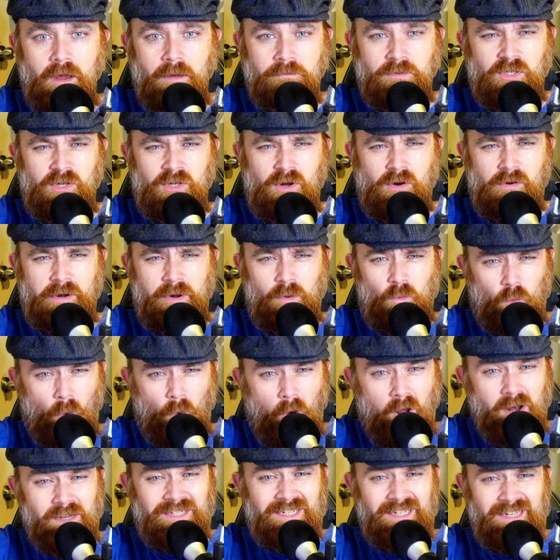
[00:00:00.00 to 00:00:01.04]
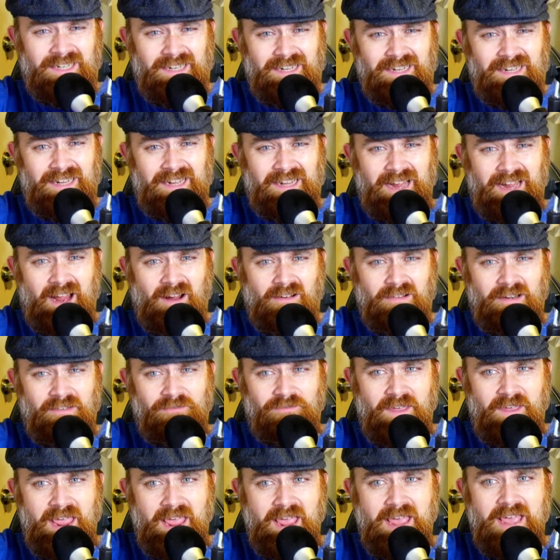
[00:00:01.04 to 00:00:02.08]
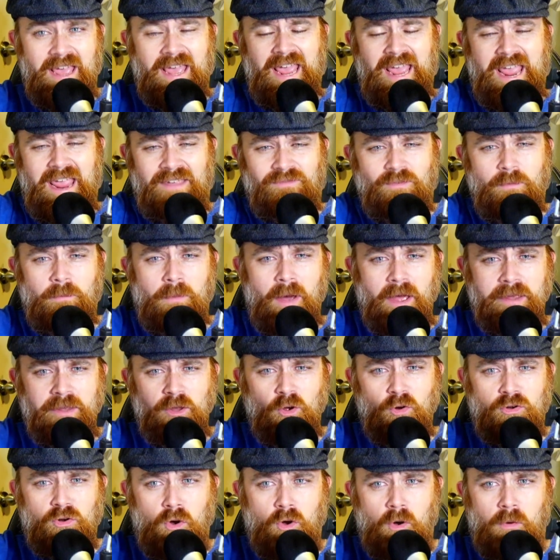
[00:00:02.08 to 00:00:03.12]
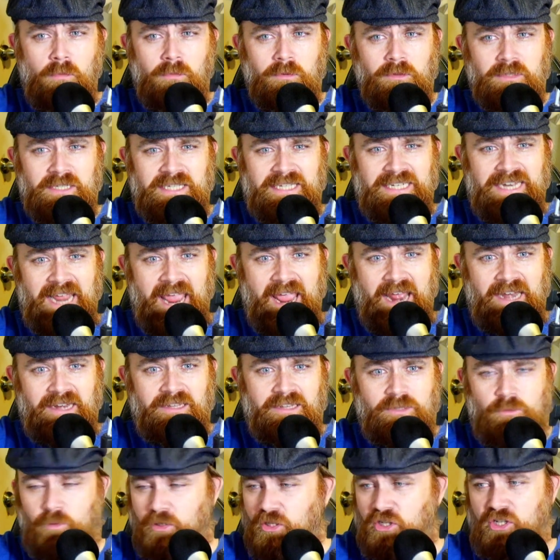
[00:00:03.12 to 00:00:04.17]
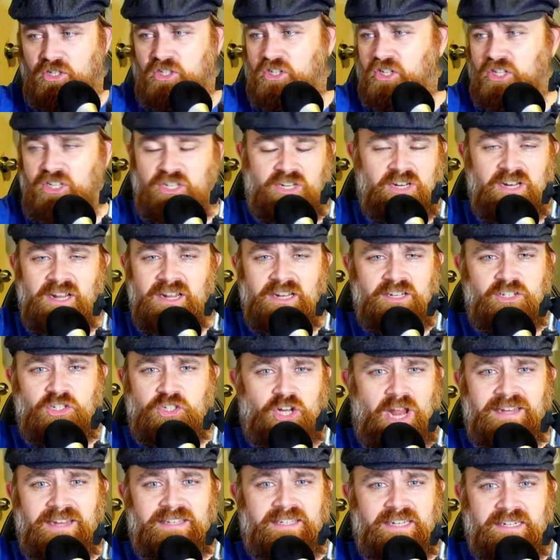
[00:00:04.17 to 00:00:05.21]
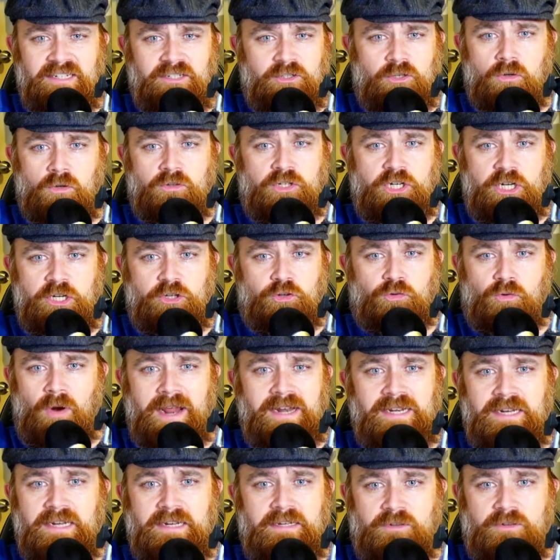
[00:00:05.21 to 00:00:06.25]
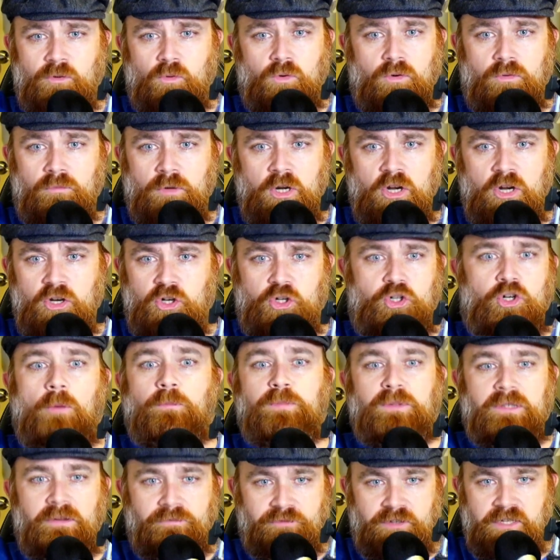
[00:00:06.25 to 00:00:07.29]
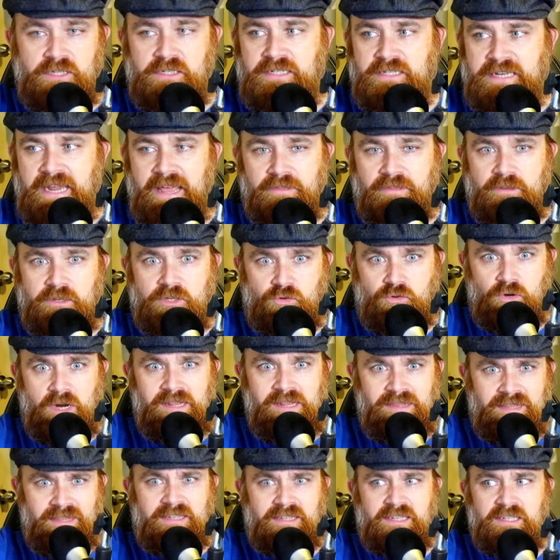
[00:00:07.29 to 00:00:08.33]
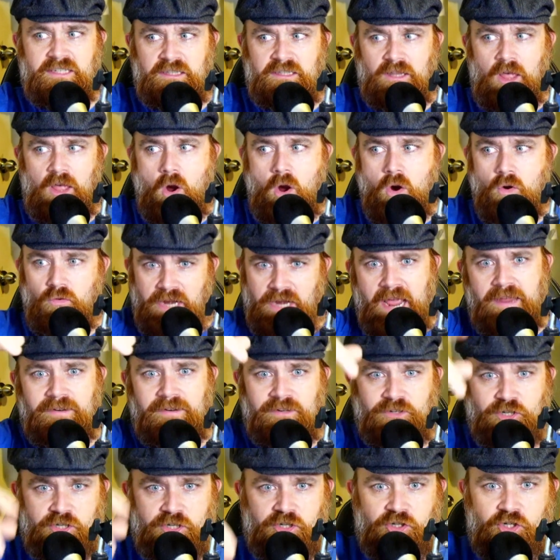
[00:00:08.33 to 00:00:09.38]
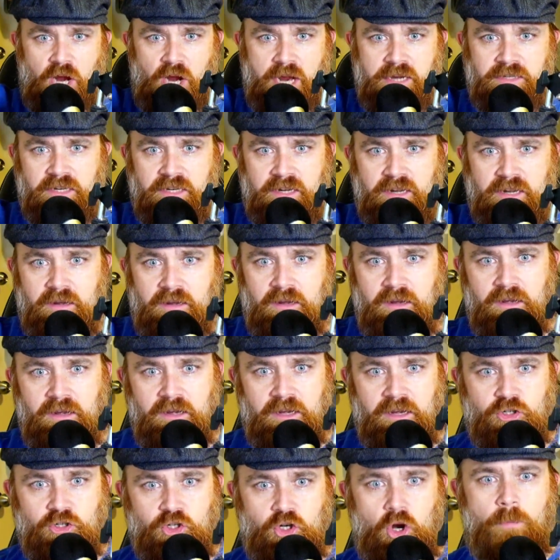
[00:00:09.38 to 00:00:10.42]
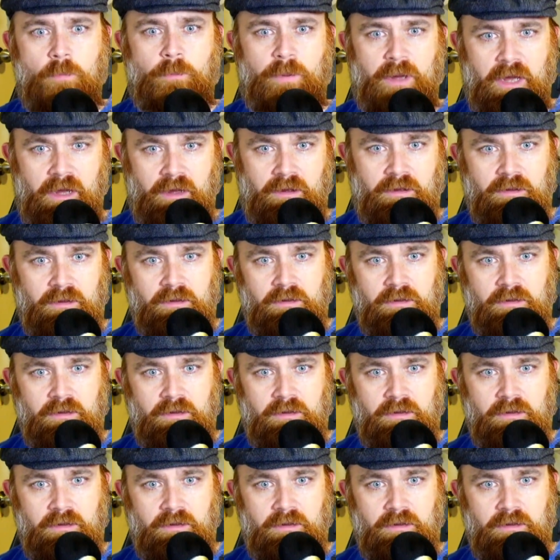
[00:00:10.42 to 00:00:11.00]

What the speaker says: I'm sorry, what? A current affair? Even by your normal standards, which is just chasing dodgy tradies or shoplifters down the street, this is low. Now you're just chasing a shopper.